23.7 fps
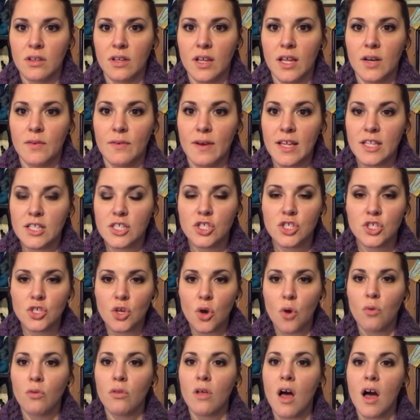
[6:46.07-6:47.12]
Lighter weight, it's
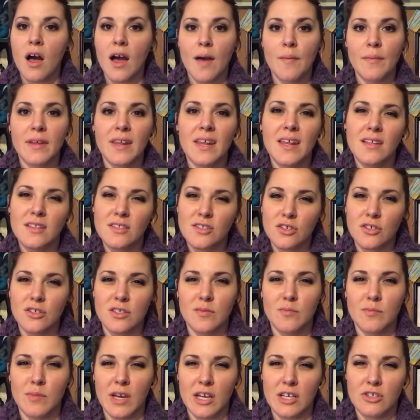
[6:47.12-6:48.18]
so long. I'm going to insert
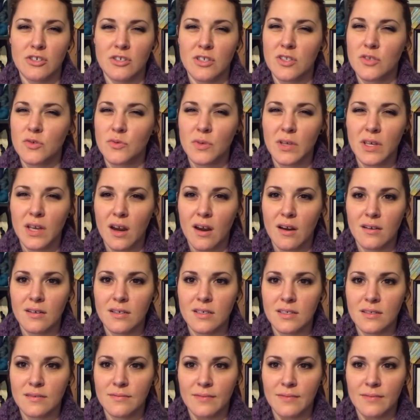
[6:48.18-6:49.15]
some pictures. It's really hard.